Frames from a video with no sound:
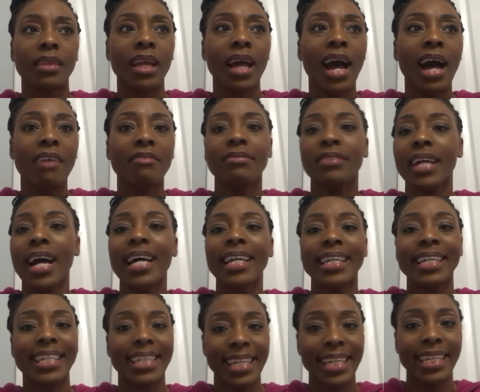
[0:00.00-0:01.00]
I've
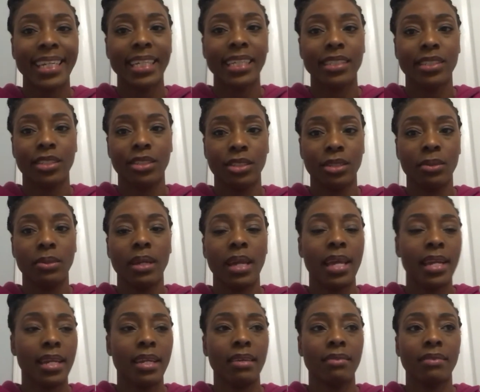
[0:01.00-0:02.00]
not needed to do
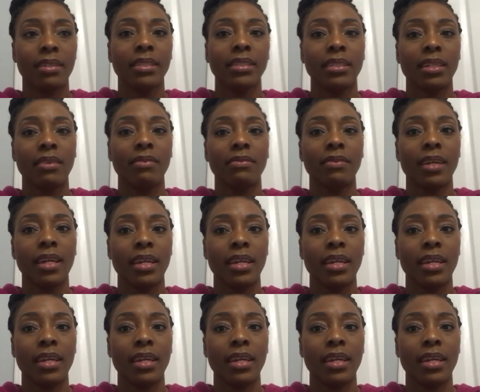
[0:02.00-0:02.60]
any of the stuff